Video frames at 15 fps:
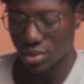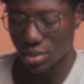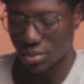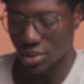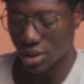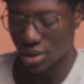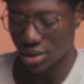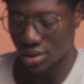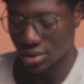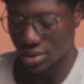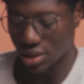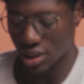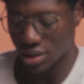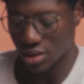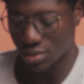My
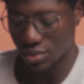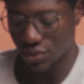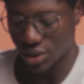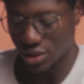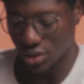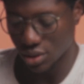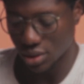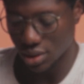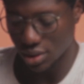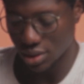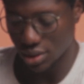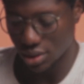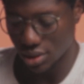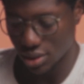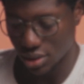diagram is very
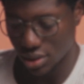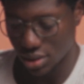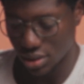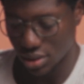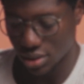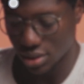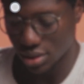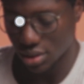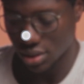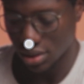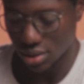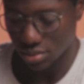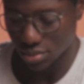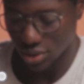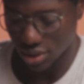ugly,
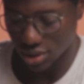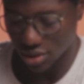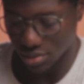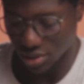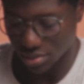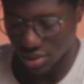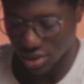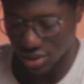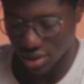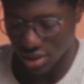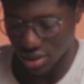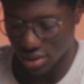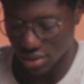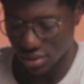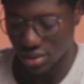but this is my
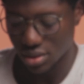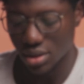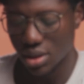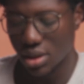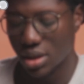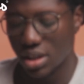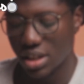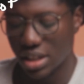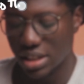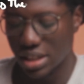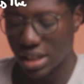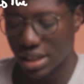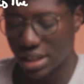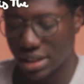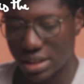browser.
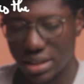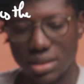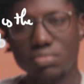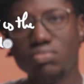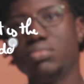Then